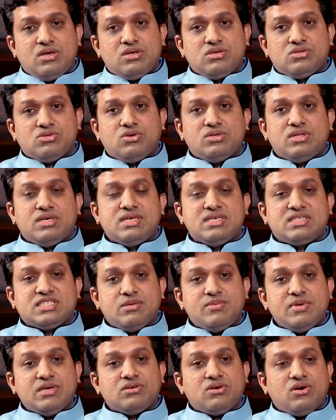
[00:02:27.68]
So the
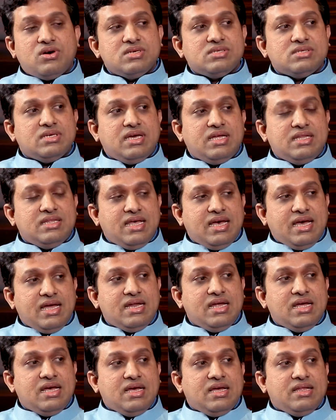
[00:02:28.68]
systemic cause in
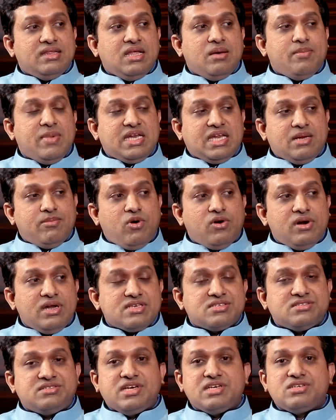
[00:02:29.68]
that, the
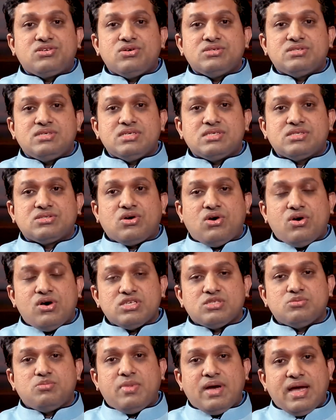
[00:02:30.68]
metabolic steatosis
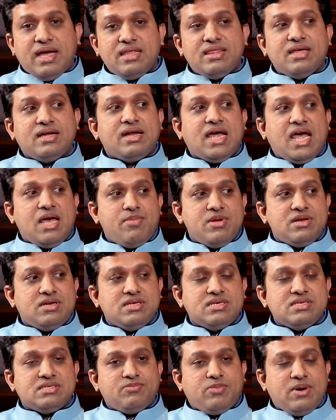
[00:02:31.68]
caused by the
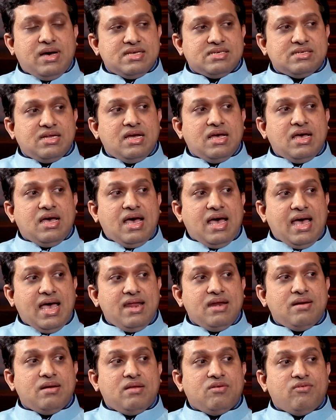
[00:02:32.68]
diabetes past
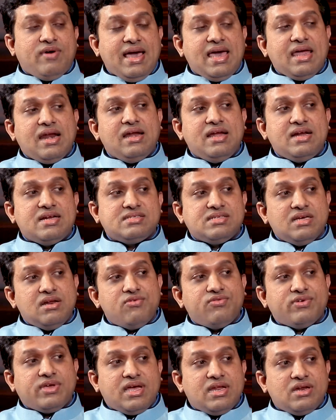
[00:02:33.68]
and viral
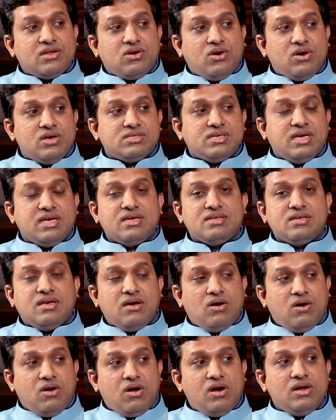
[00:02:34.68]
itself can cause
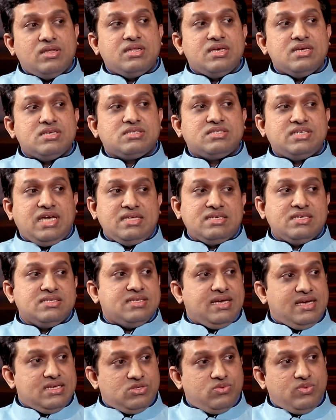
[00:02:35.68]
all these
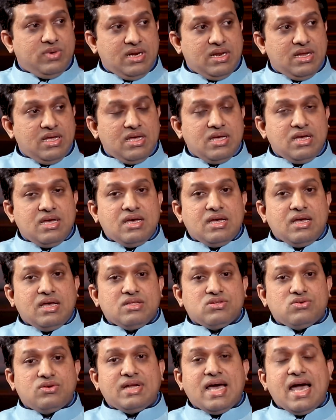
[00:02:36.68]
changes as well.
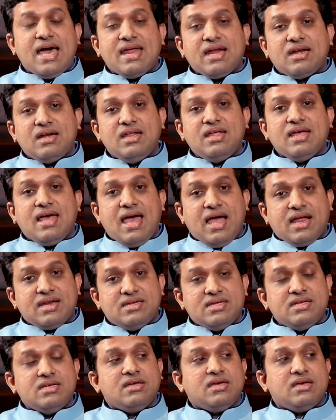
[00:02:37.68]
So directly
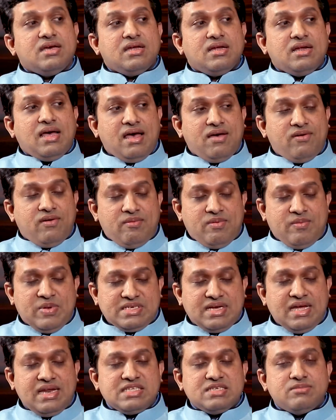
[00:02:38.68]
acting
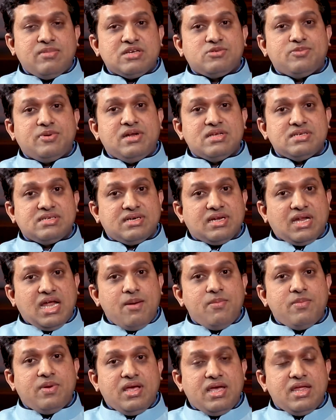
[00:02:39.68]
mechanism has been
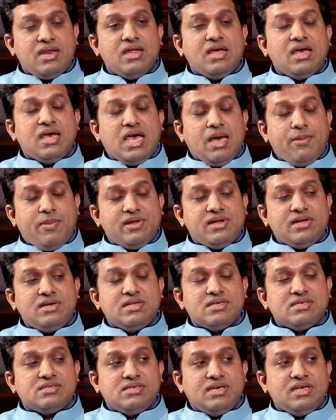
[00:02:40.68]
described in
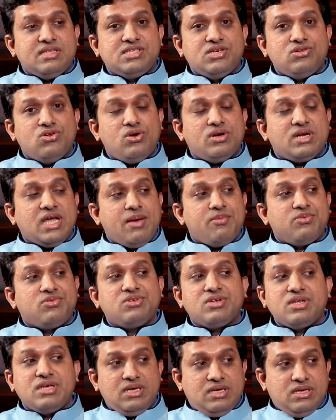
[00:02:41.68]
hepatitis C genotype
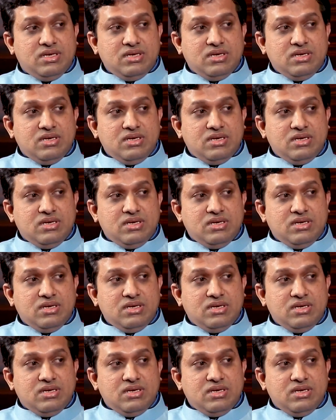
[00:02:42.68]
3.